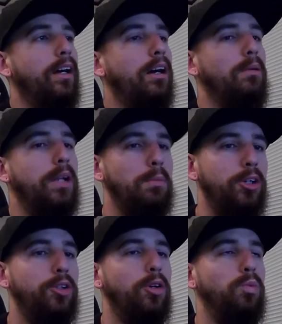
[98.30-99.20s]
and I'm
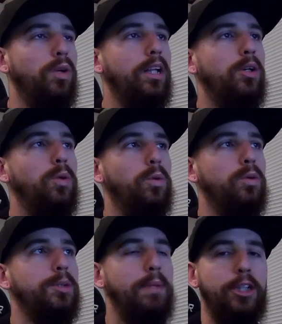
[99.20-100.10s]
gonna do a really
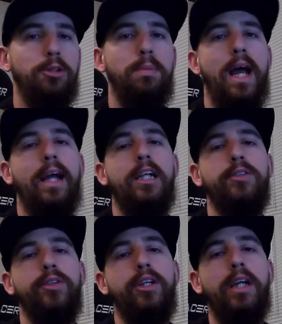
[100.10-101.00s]
cool special
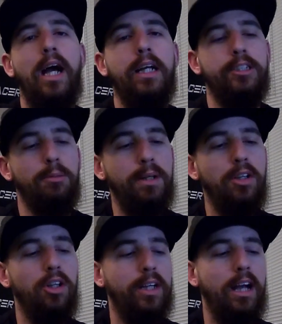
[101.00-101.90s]
package for you guys. So be
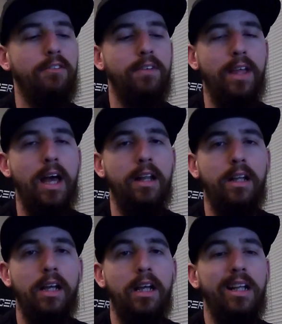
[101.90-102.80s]
on the lookout for
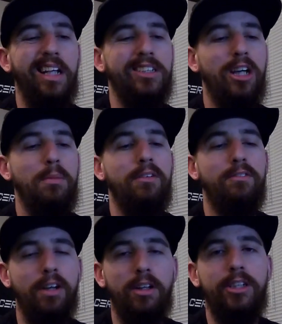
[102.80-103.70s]
that. That's coming
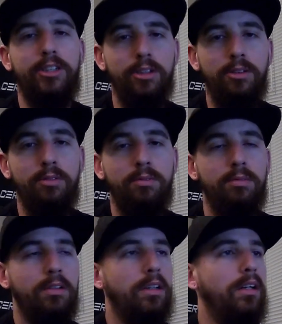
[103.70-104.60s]
very soon.